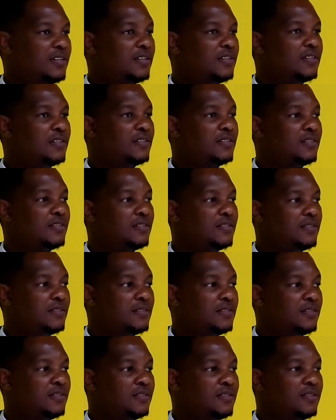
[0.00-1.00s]

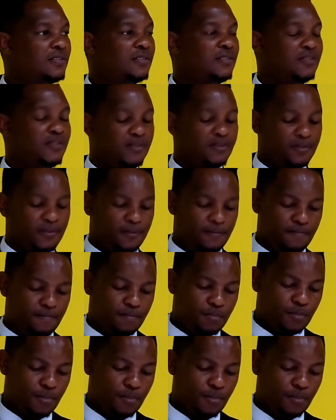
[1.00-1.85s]
[no speech]